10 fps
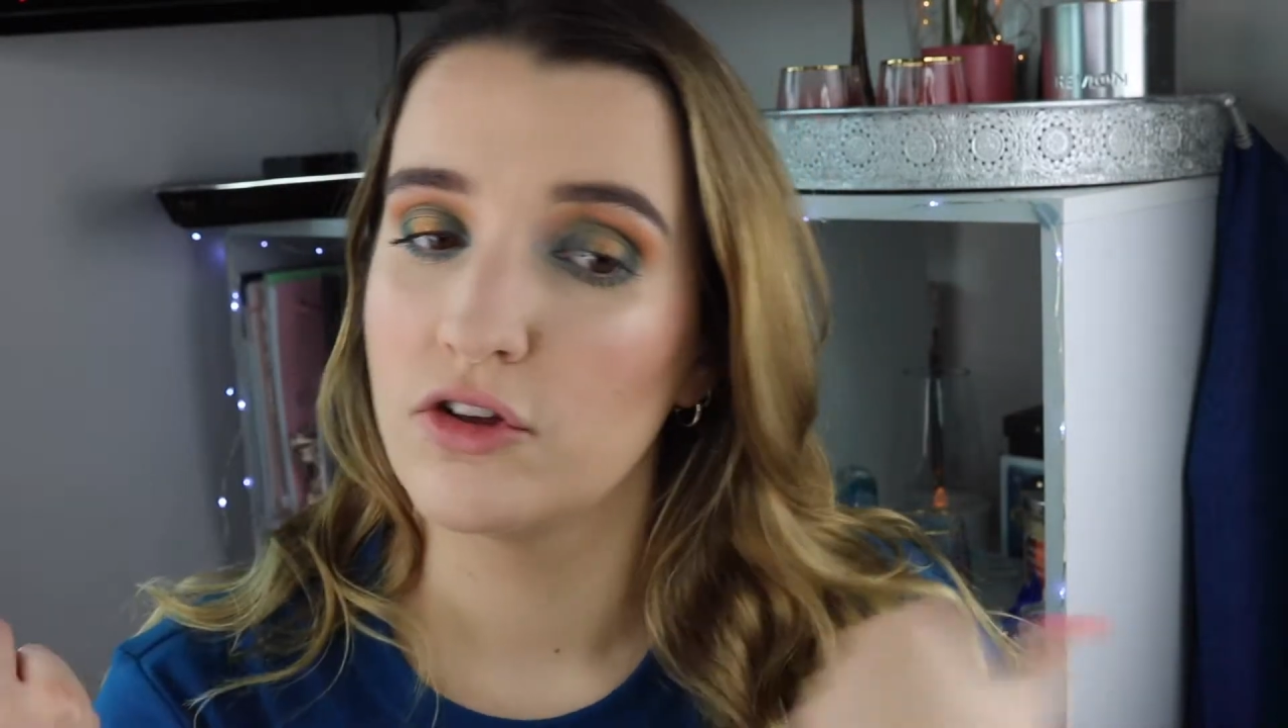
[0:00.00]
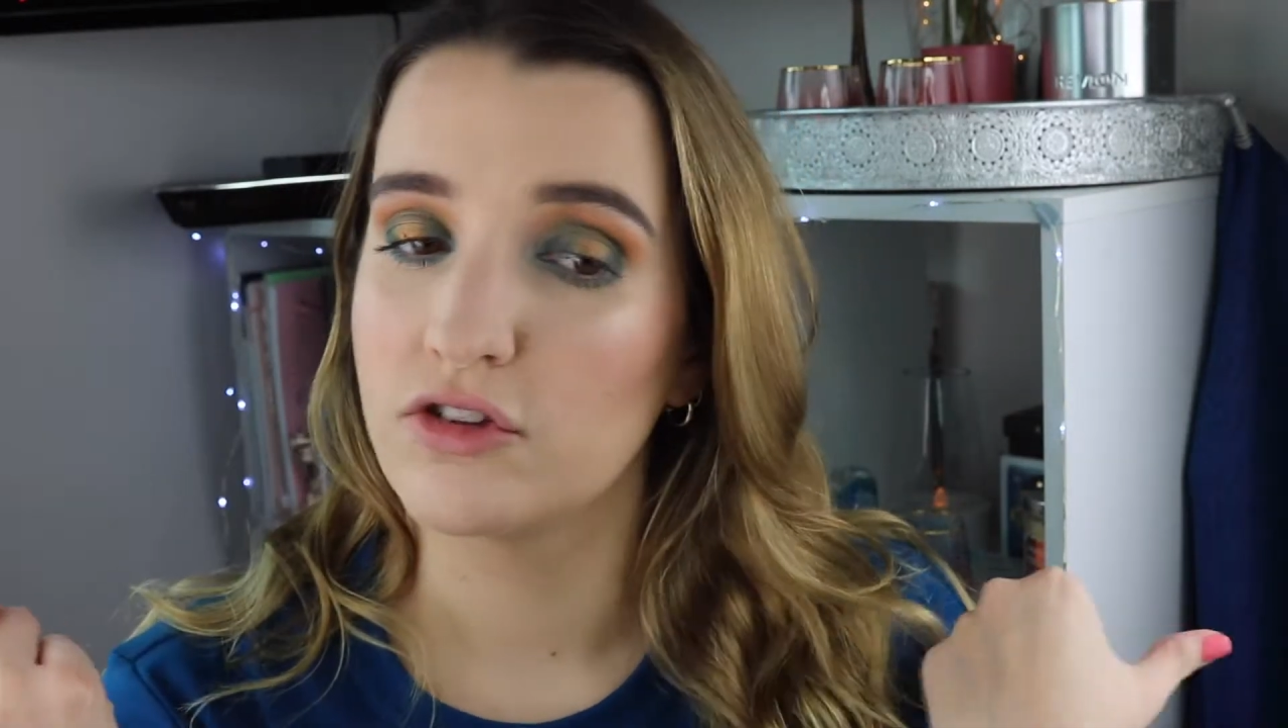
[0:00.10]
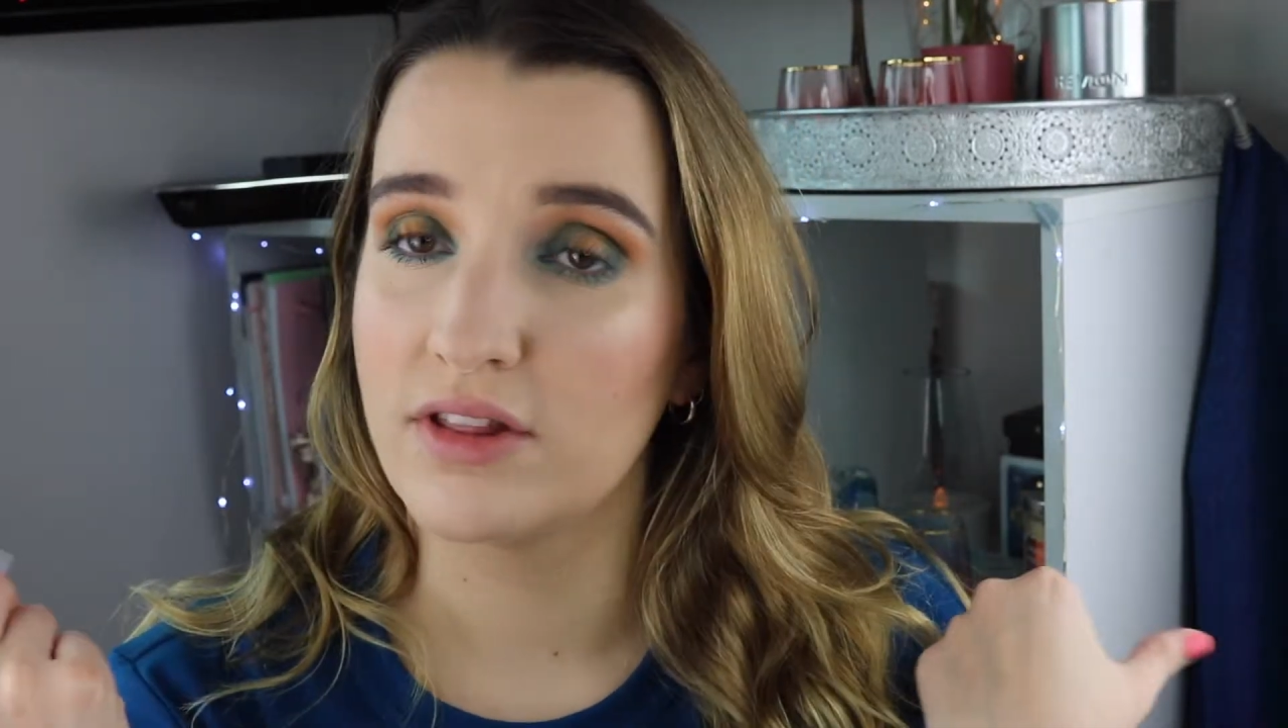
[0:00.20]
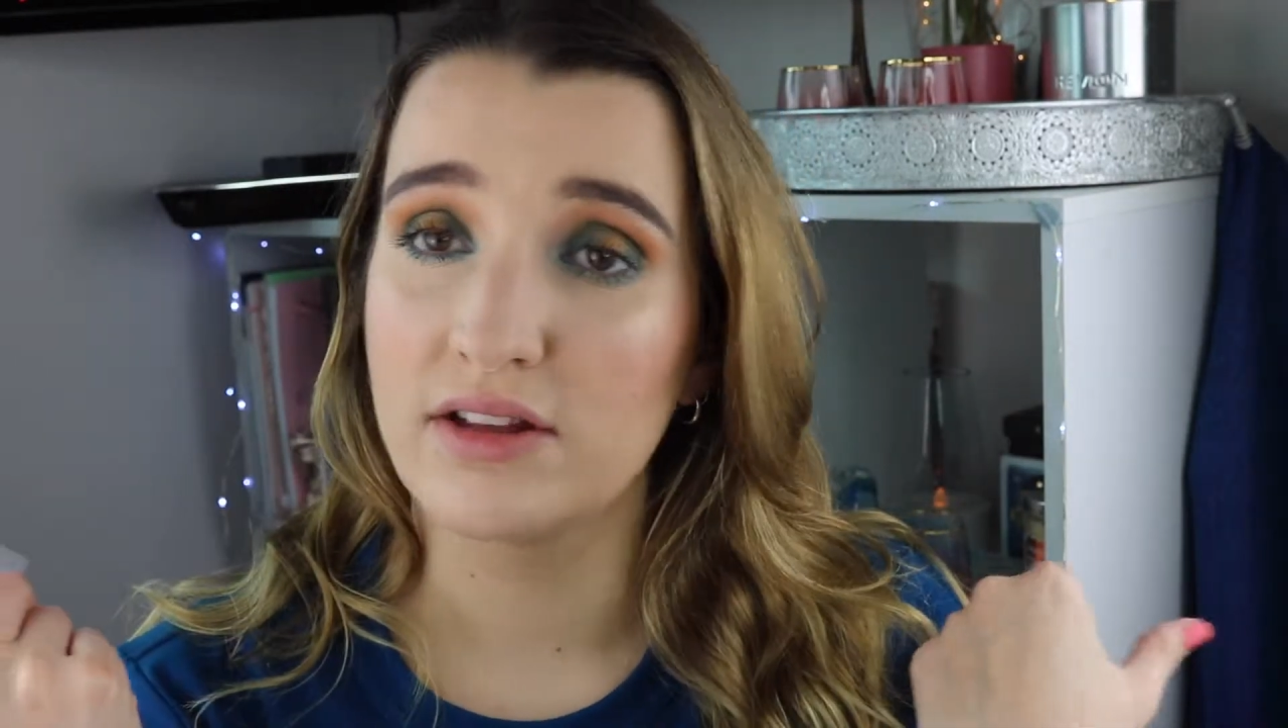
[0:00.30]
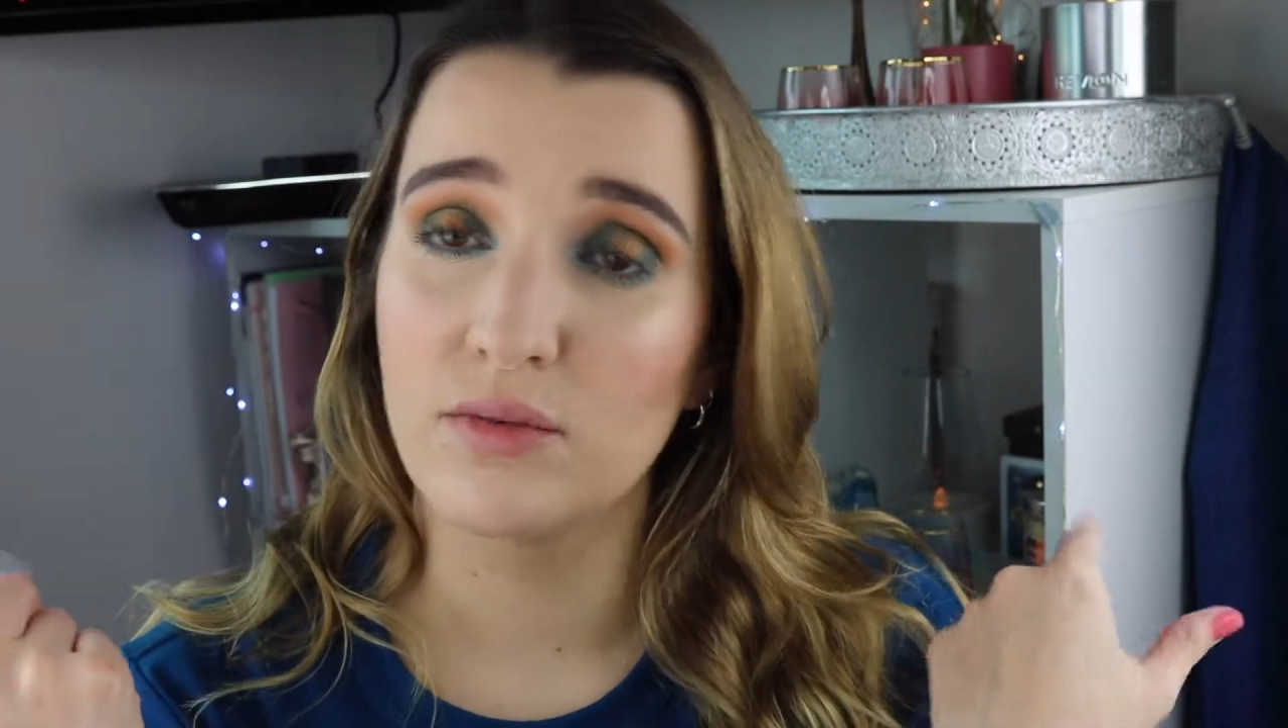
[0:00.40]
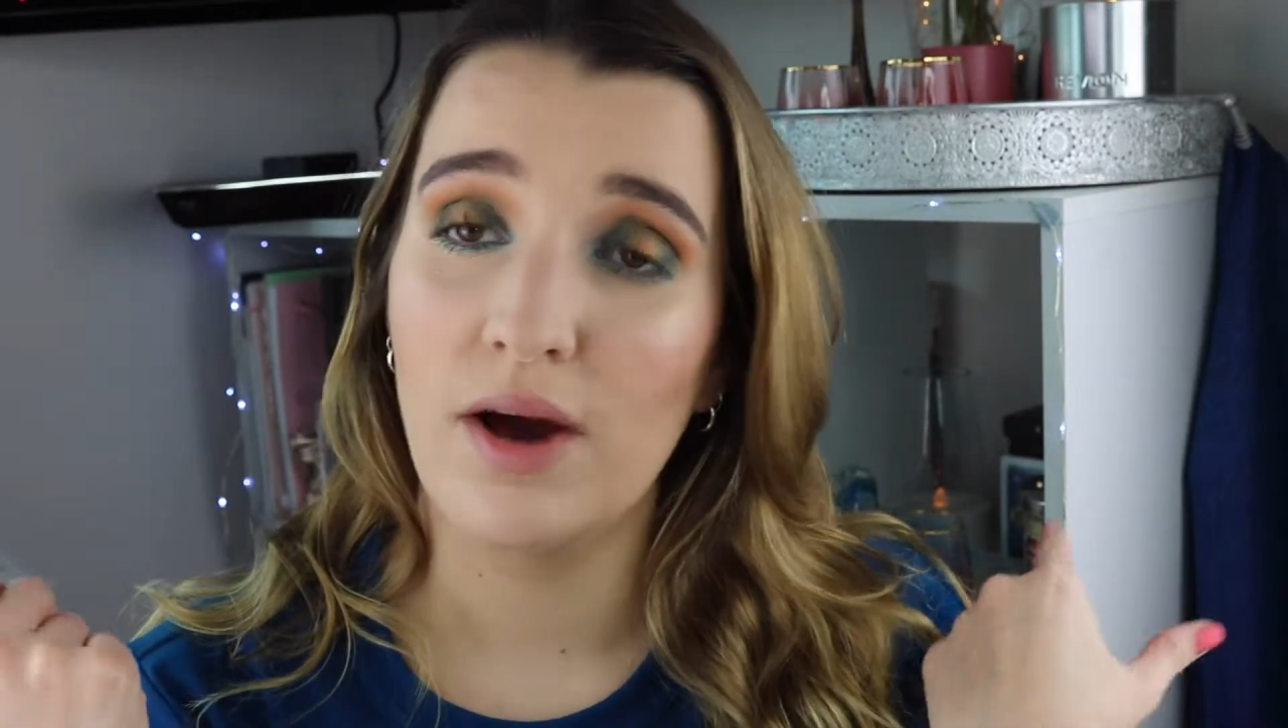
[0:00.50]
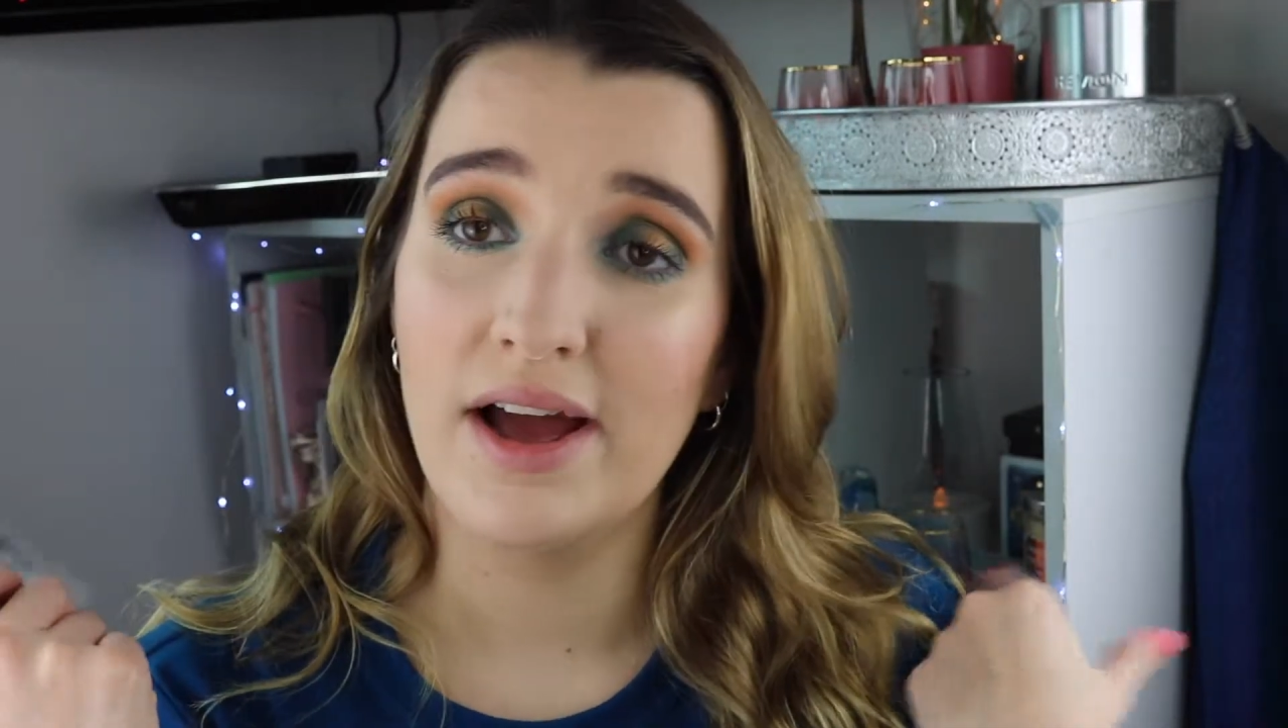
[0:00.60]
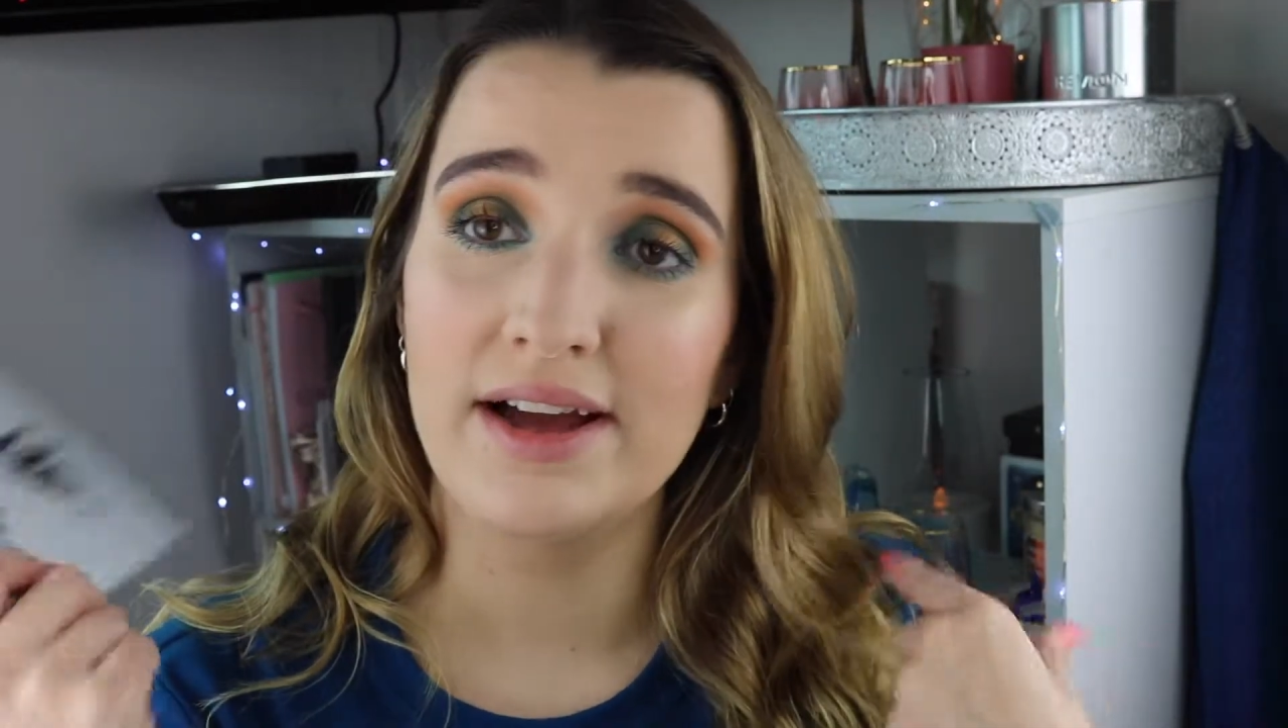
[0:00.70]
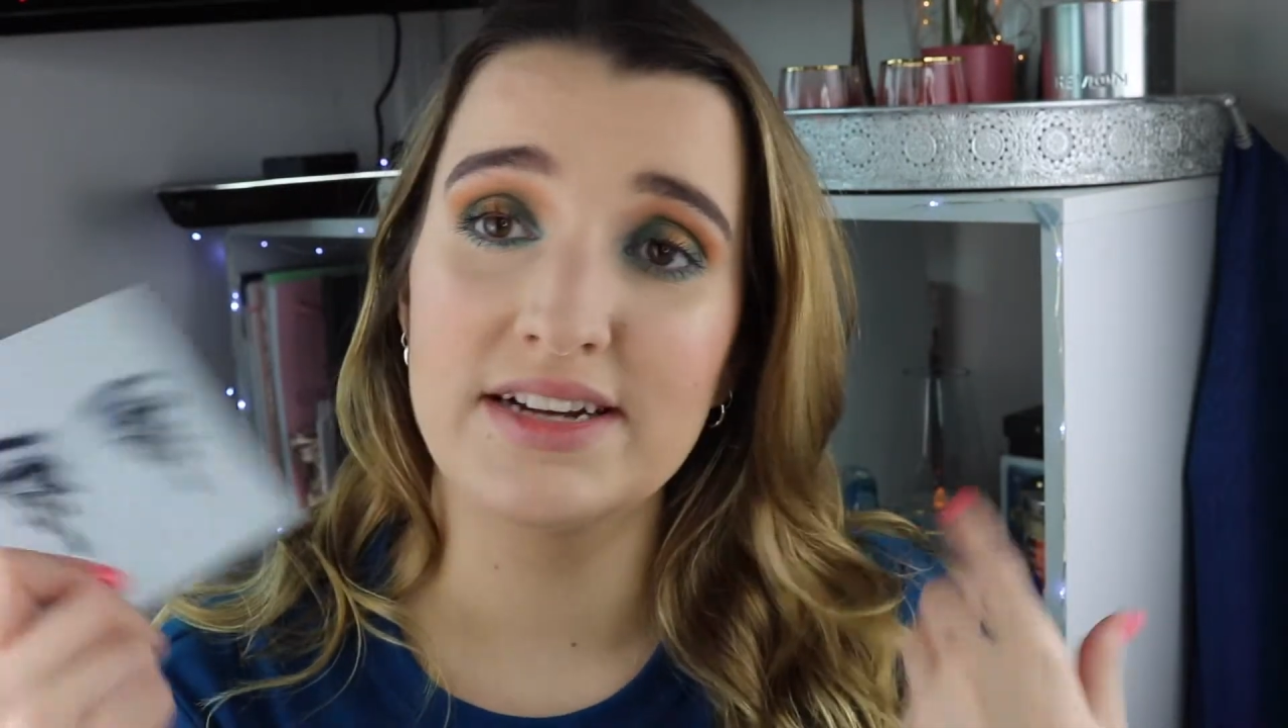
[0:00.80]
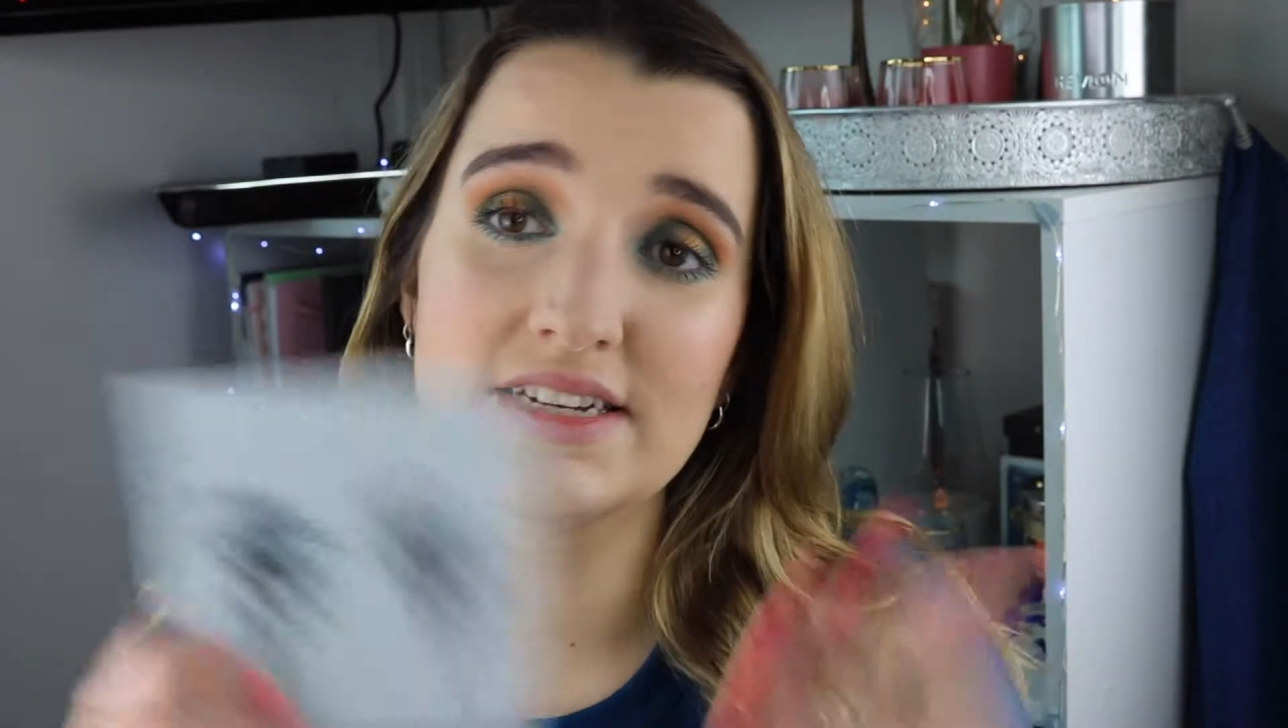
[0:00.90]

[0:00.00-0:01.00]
So that's why I